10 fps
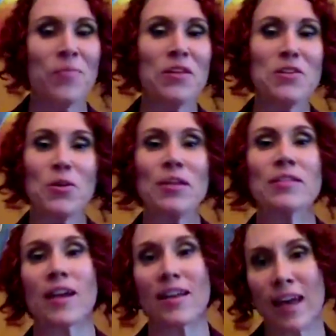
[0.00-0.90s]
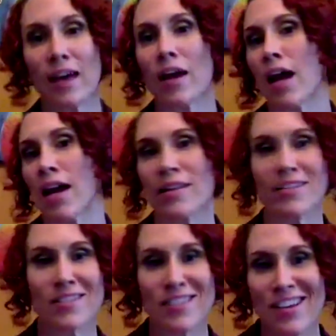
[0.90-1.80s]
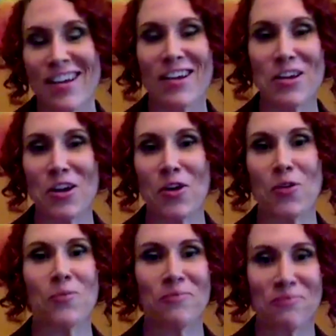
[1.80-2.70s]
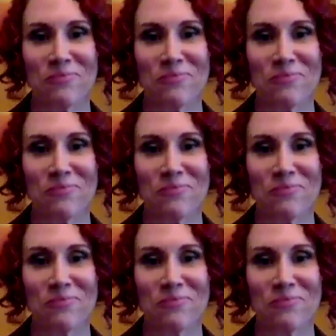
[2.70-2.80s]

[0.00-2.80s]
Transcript: And so he's not that guy that's, you know,